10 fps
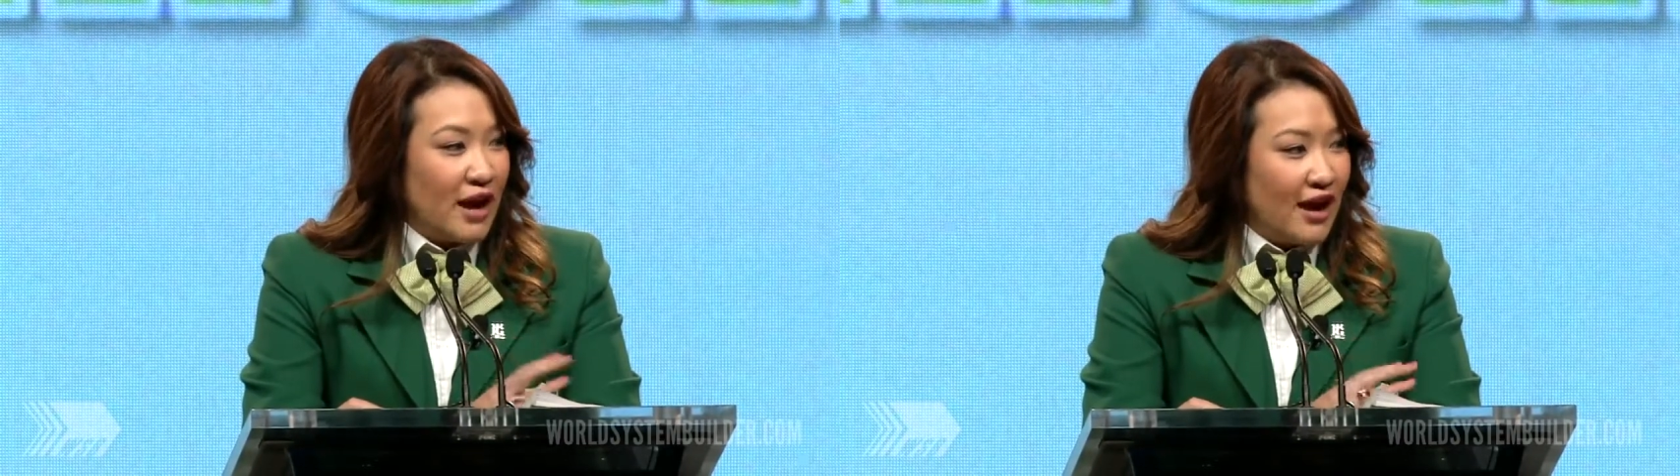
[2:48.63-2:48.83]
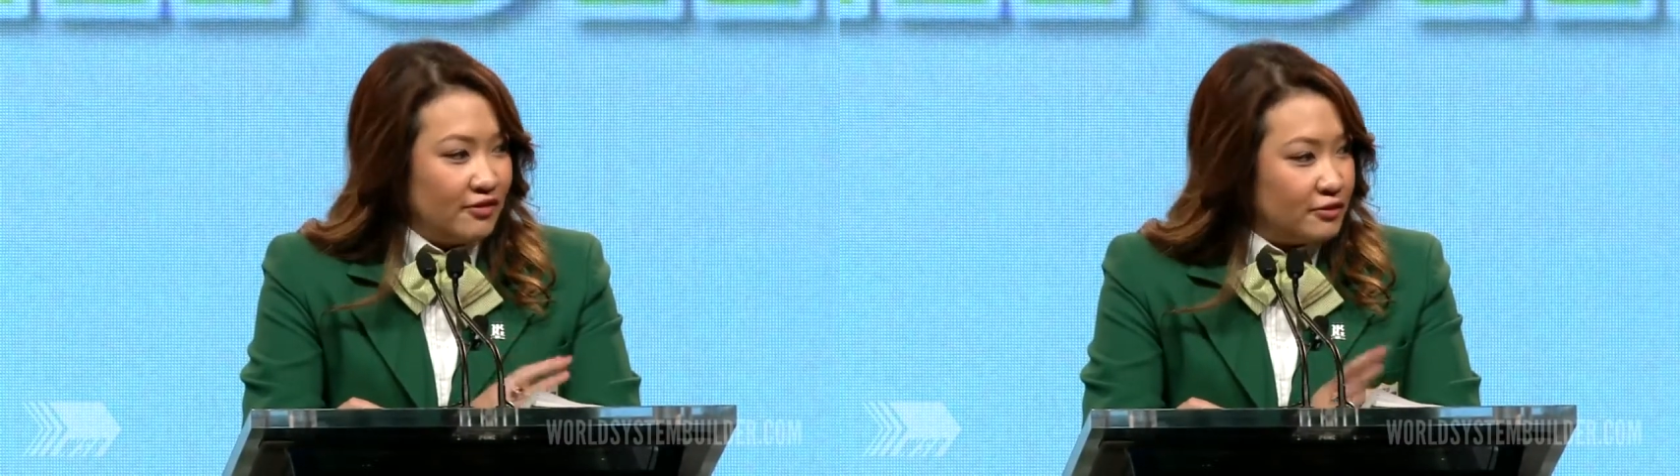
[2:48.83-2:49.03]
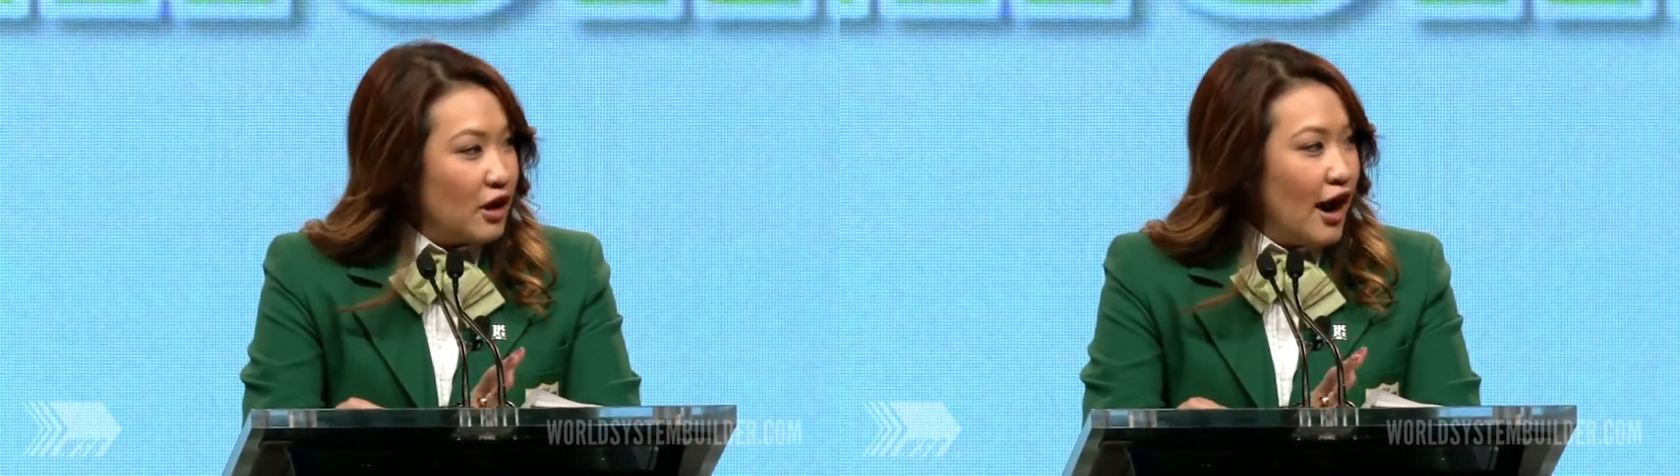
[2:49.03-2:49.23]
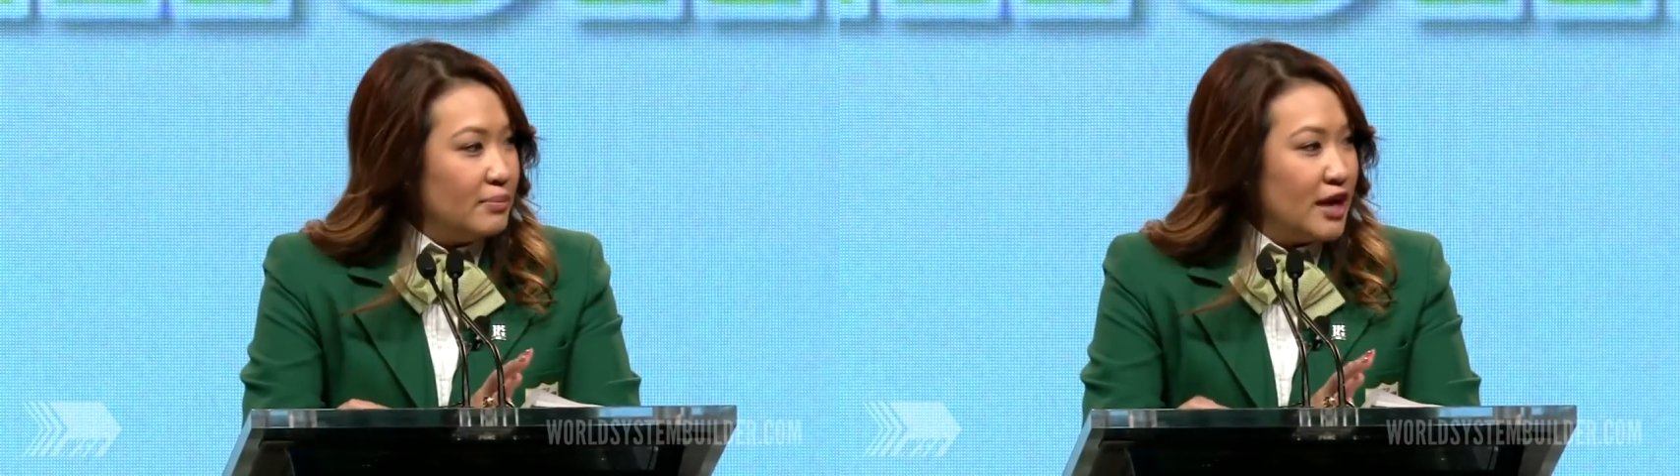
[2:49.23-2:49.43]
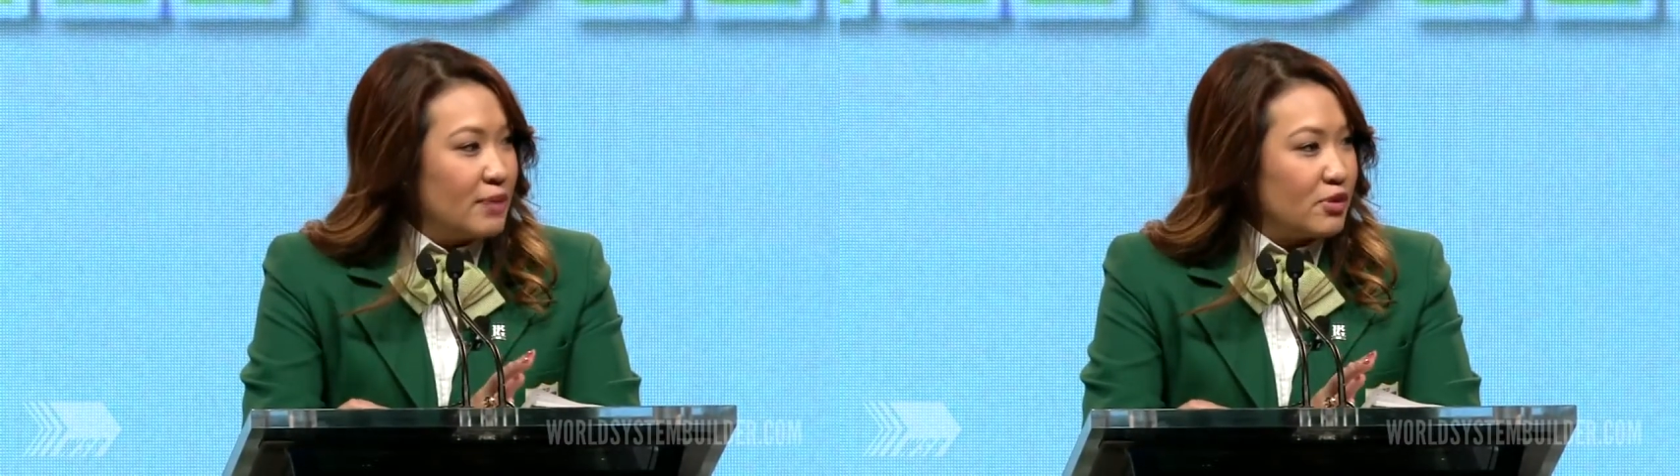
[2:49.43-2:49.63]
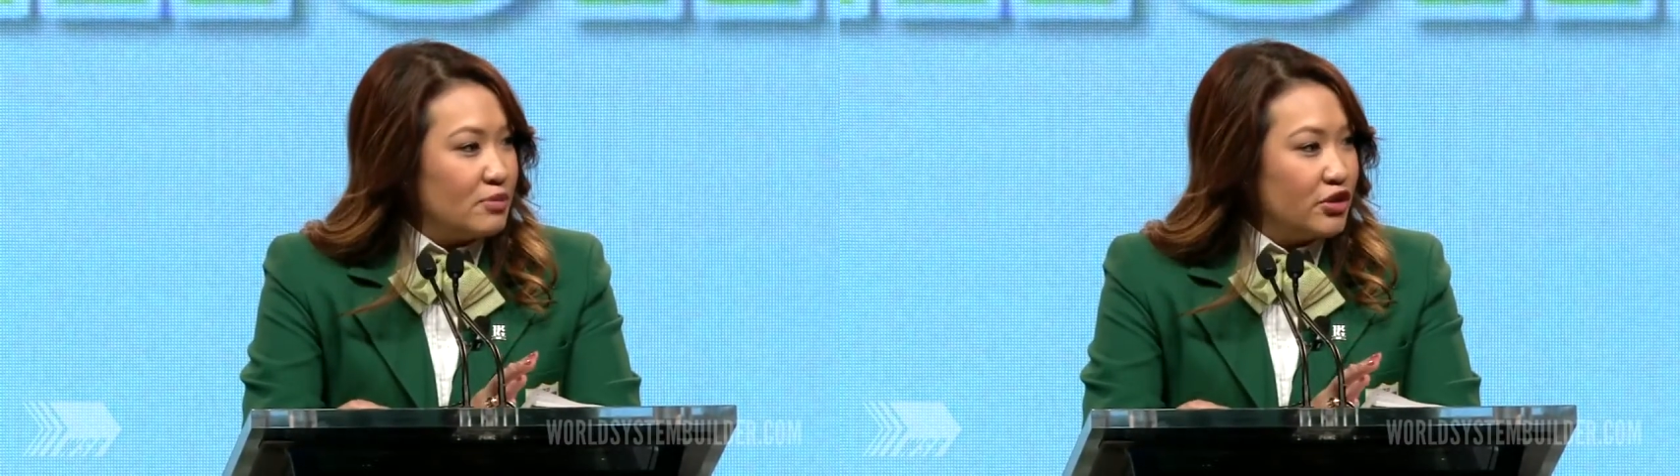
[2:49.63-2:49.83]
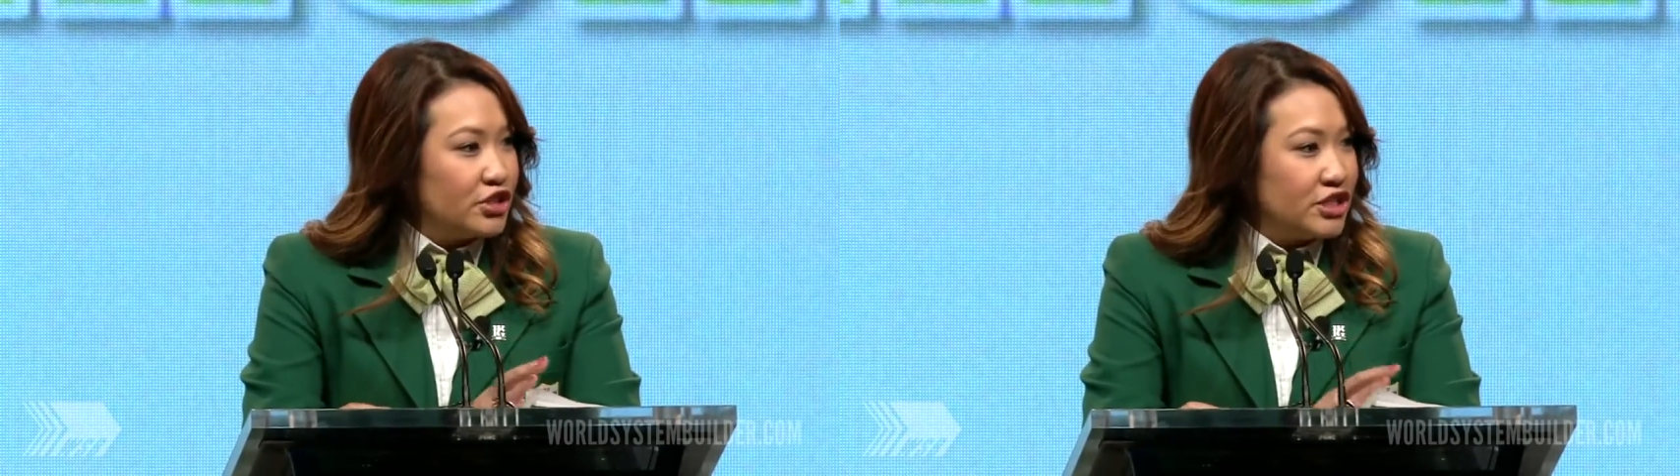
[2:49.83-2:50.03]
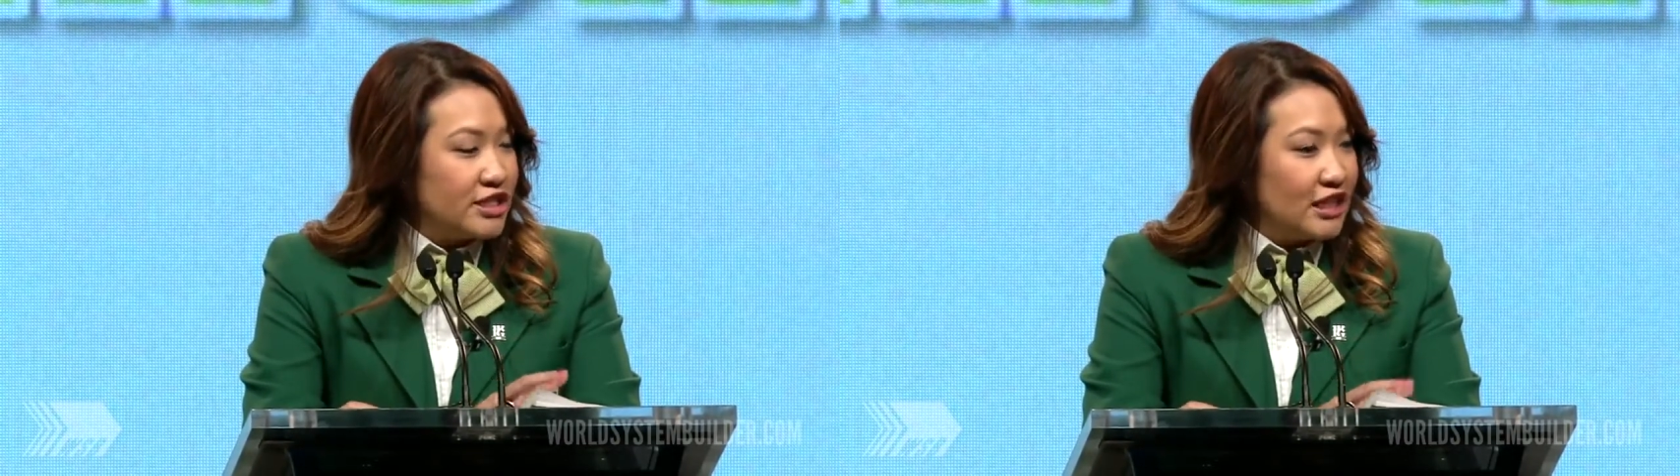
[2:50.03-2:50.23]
have gotten many promotions